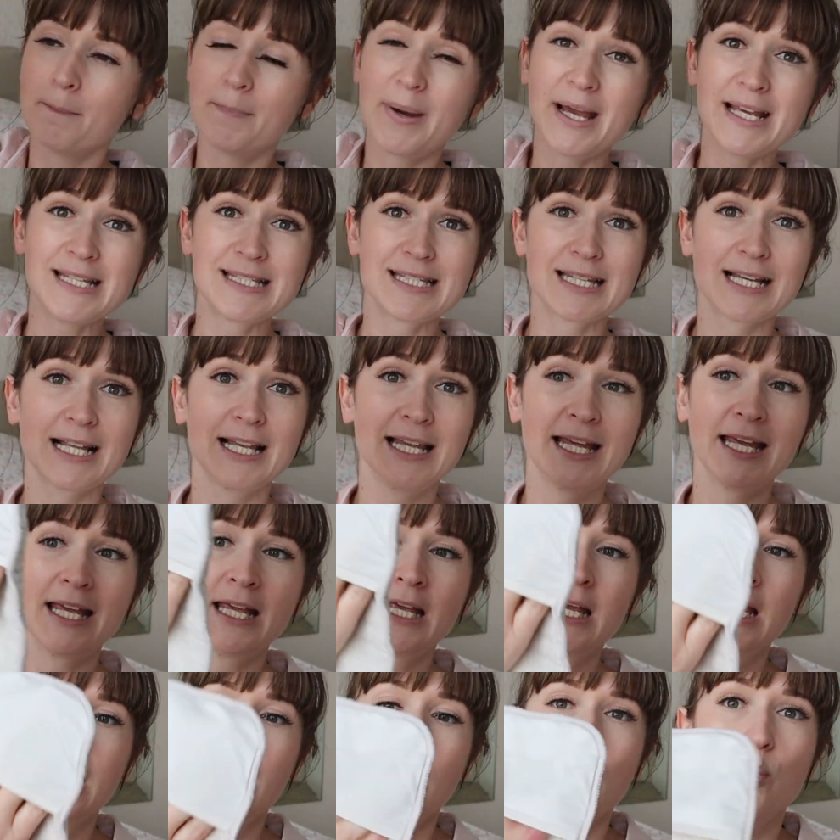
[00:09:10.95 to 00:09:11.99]

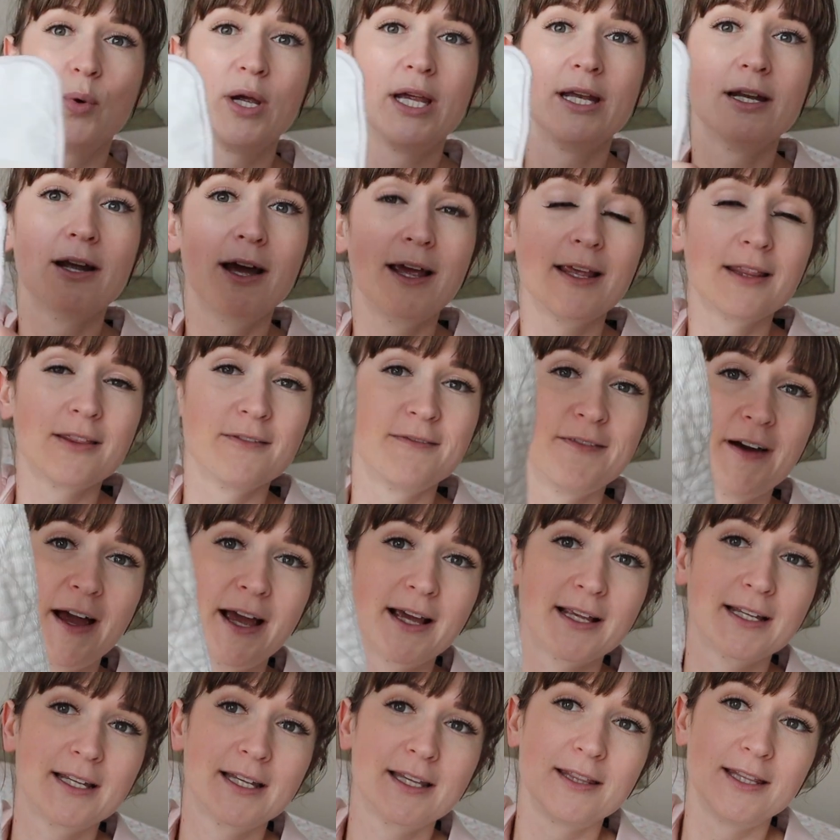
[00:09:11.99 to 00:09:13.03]
Basically we like the
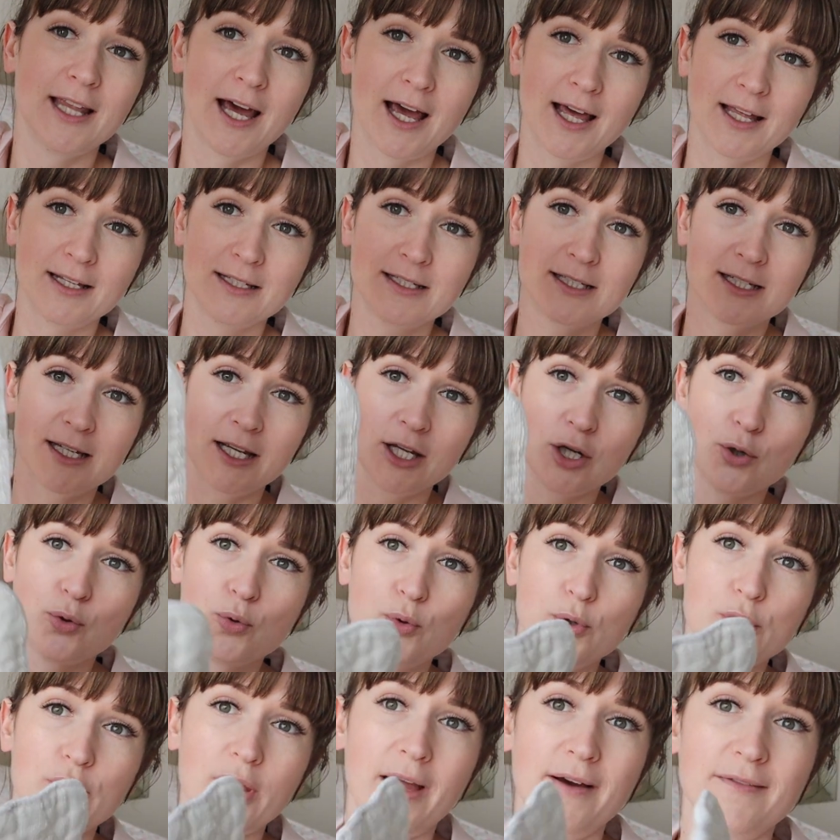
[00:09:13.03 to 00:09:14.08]
fact that
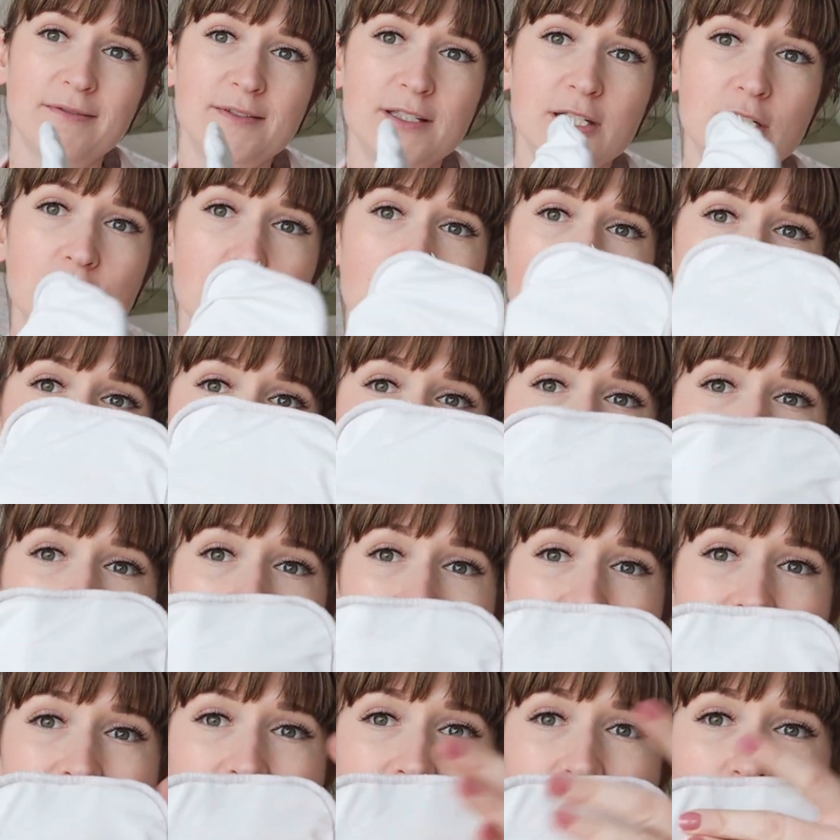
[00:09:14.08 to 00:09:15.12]
all you have to do
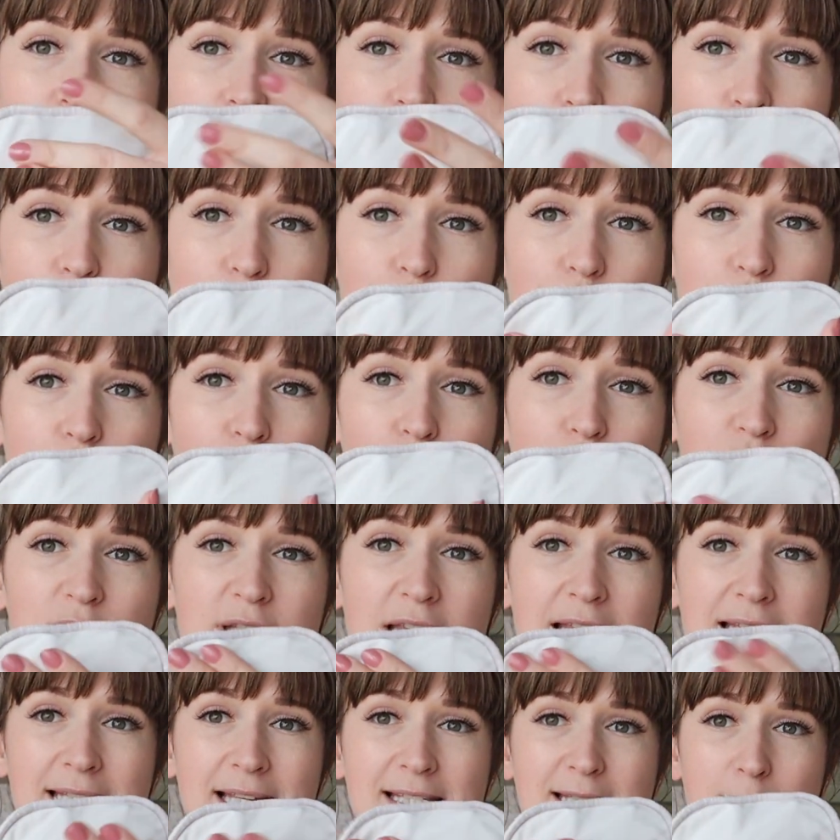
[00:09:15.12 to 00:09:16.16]
is you use
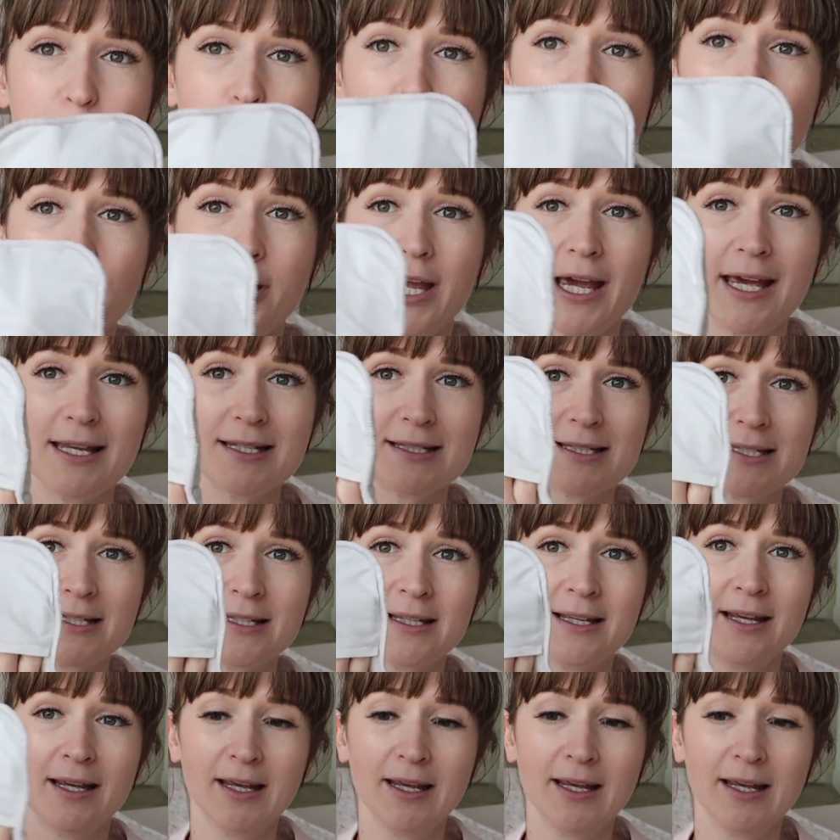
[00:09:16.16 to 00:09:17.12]
this as a pocket.